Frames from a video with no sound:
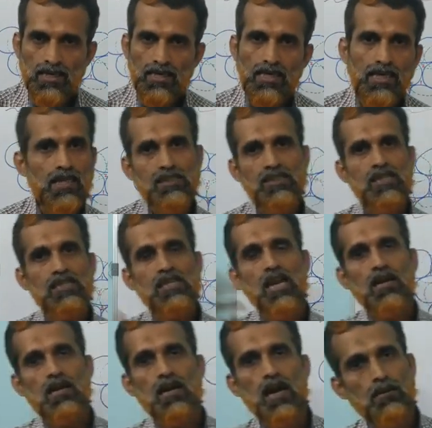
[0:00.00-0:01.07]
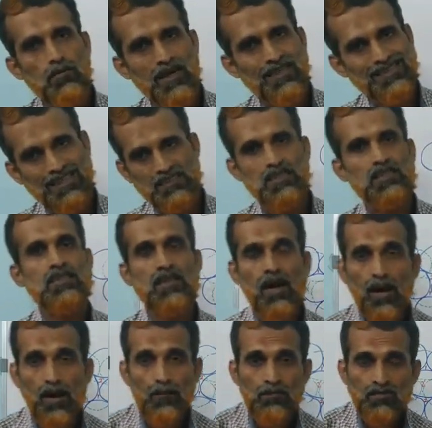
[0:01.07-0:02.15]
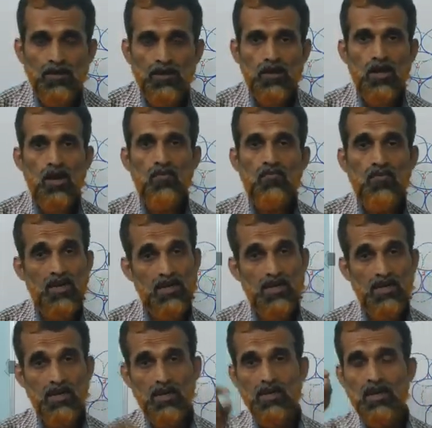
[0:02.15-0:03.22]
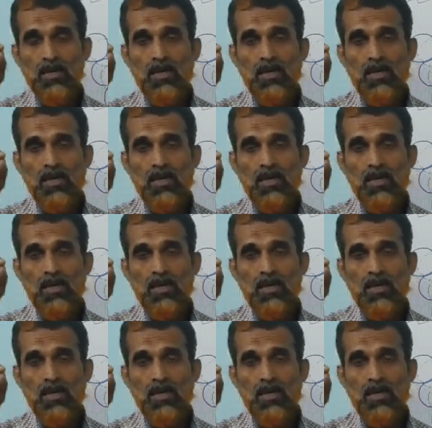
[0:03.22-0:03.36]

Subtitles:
interstitial carbides, etc., where